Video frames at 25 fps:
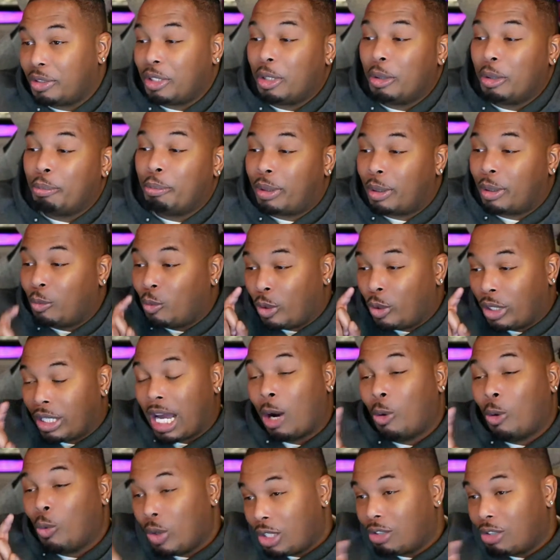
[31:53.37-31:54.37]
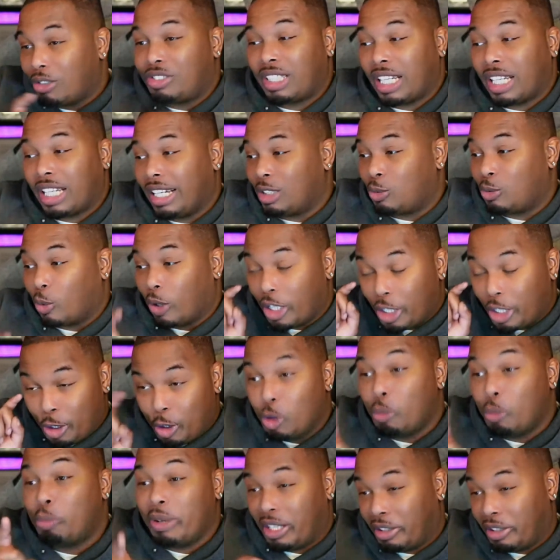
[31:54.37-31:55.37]
But what I will say is where
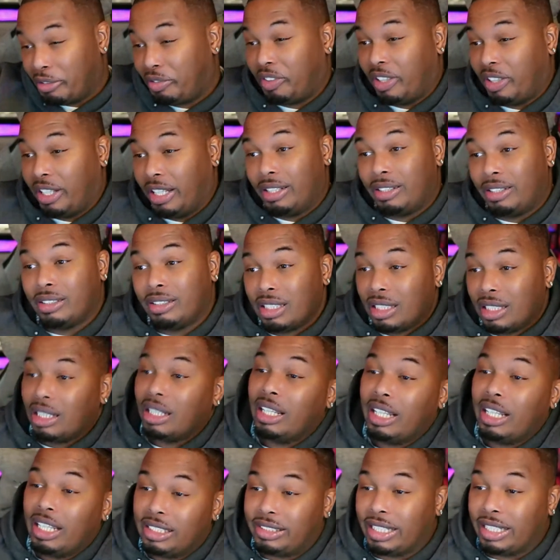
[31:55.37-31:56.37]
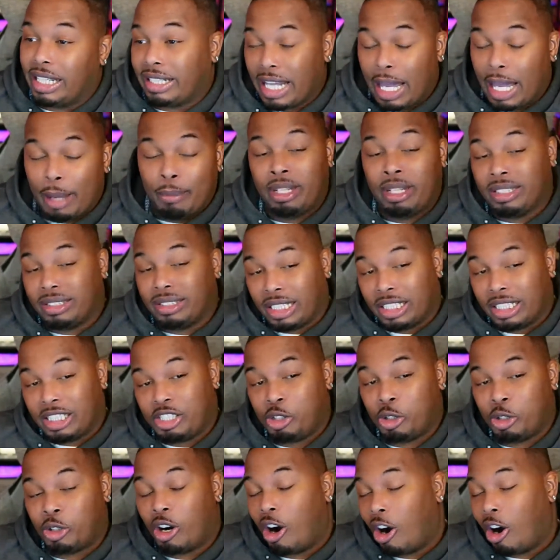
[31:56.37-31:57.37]
you benefit is that means that
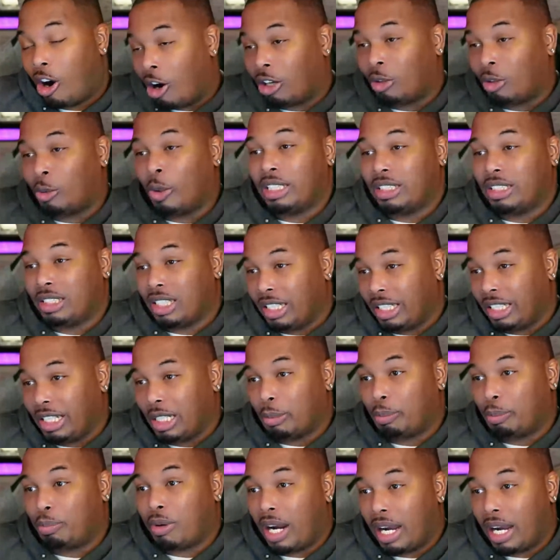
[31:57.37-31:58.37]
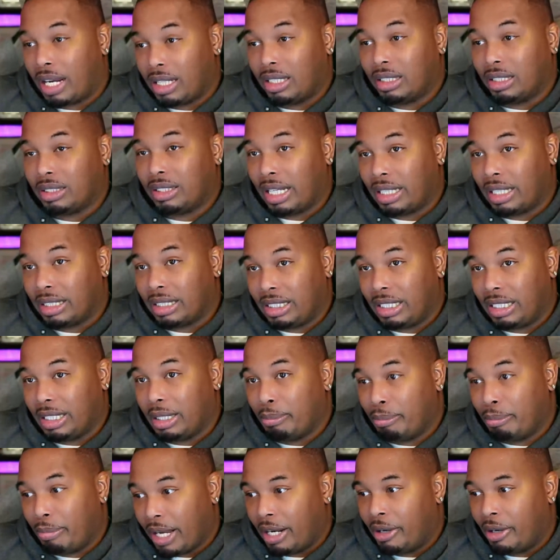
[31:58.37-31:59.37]
you're always going to get a product that is
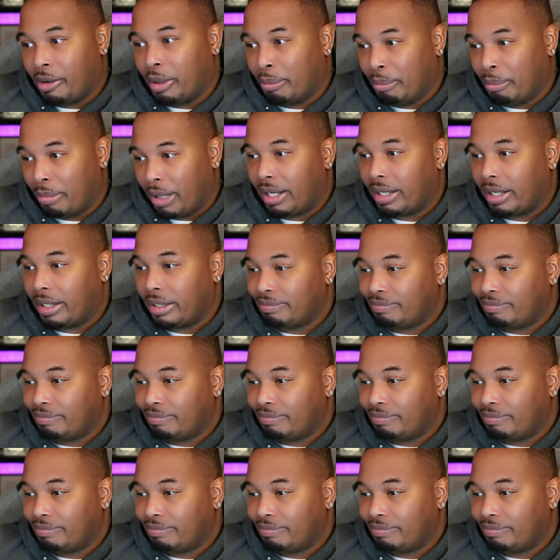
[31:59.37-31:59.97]
getting better and better.